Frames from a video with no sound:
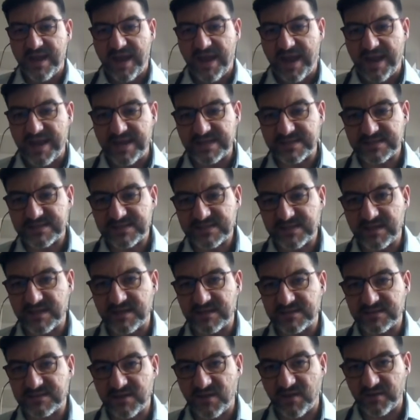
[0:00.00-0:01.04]
it
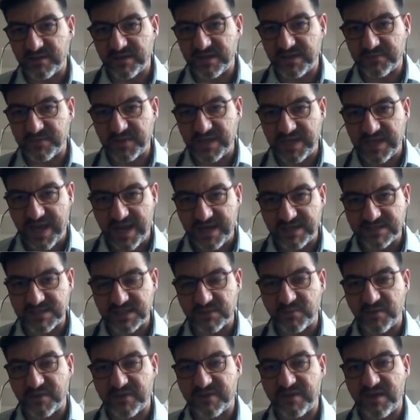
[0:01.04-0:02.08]
is only
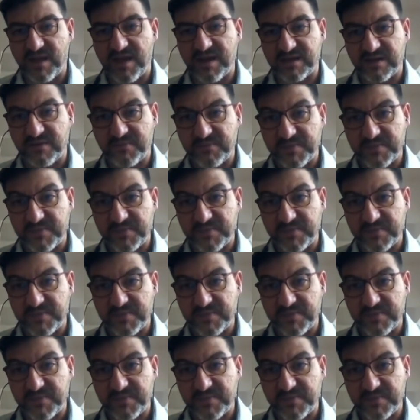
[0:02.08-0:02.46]
related with a